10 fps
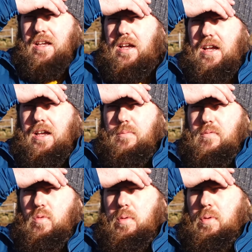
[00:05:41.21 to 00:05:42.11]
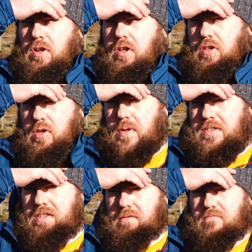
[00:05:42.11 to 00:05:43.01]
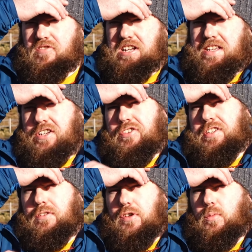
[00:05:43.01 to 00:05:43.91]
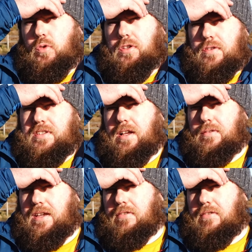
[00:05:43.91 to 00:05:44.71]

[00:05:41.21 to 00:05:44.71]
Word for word: What we're probably going to do is there's some really interesting looking woodlands down there.